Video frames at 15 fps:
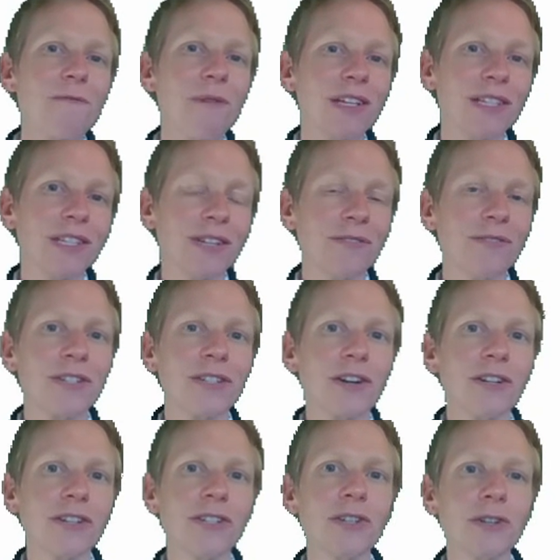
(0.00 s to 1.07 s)
what students
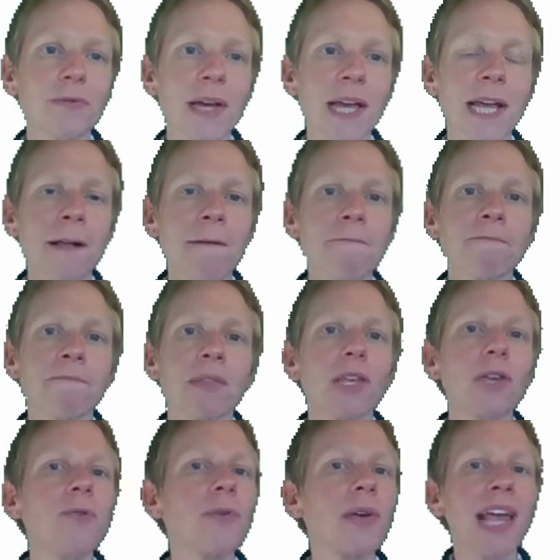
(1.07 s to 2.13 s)
are doing.
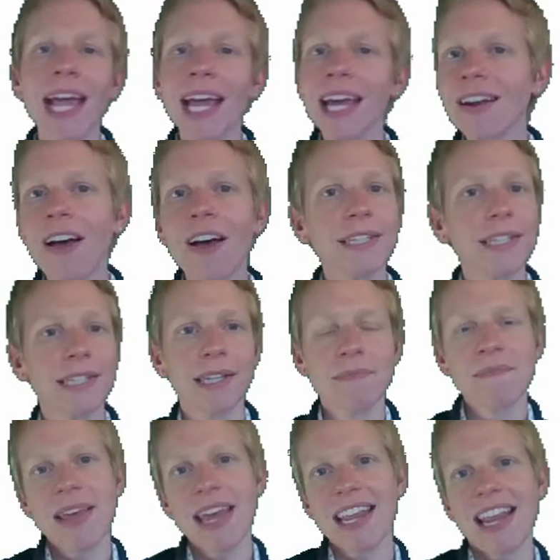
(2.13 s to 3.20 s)
You cannot
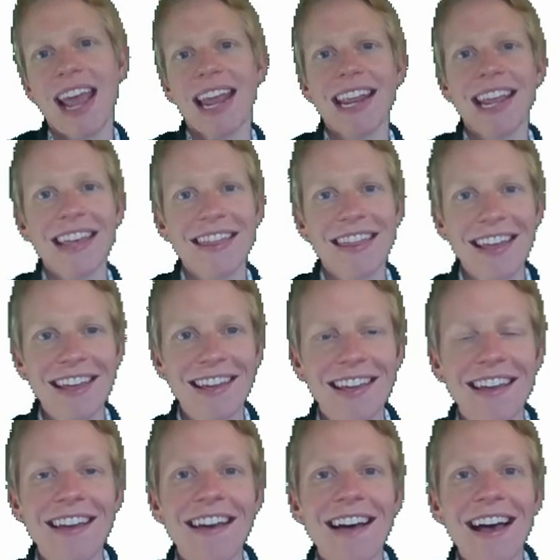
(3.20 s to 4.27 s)
submit anything.
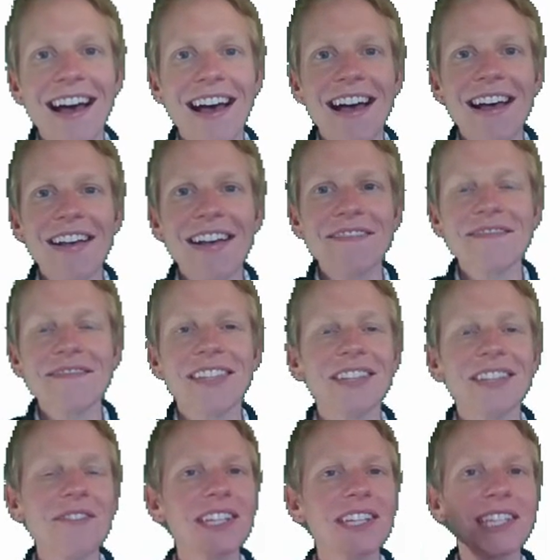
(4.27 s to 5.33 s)

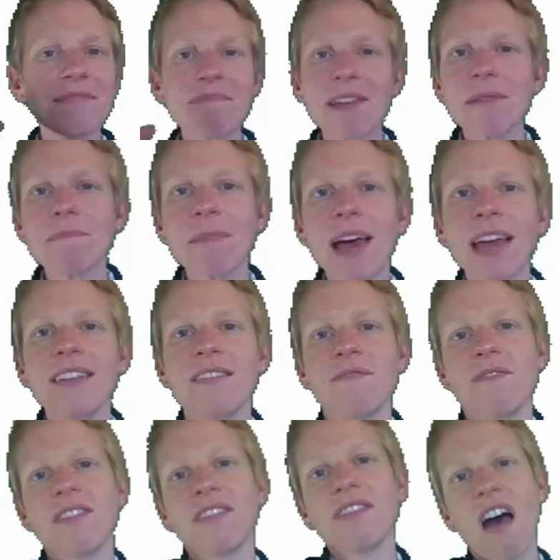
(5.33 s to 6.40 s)
So a submit
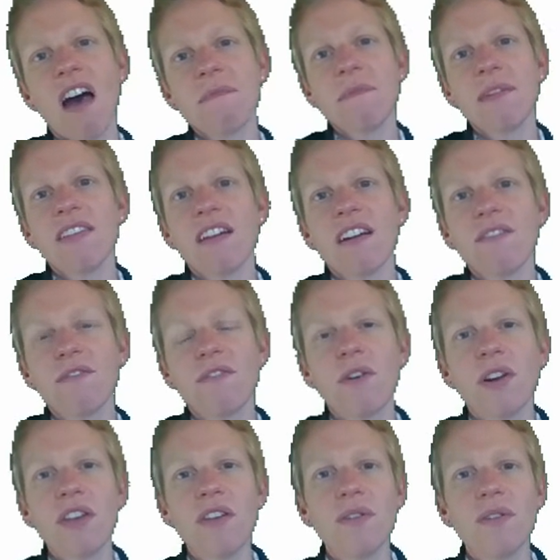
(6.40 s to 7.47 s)
button will not be there
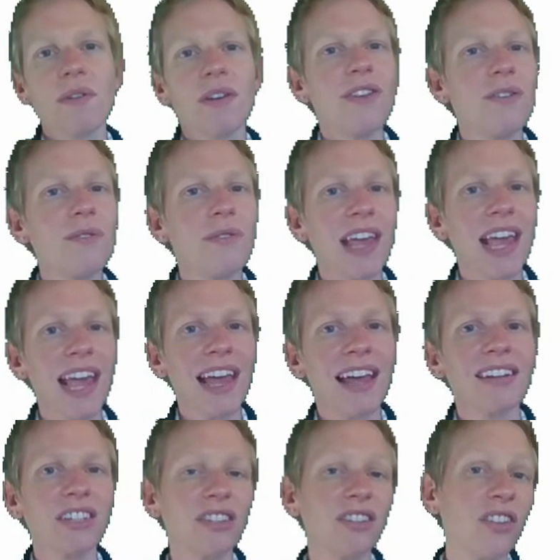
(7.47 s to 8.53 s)
for you. You
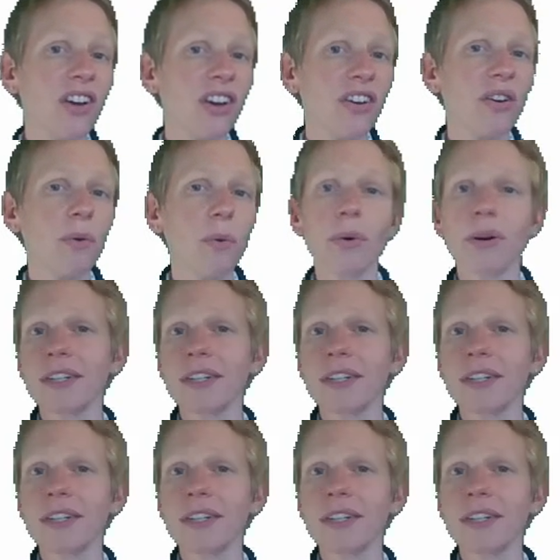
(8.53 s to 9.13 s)
can't look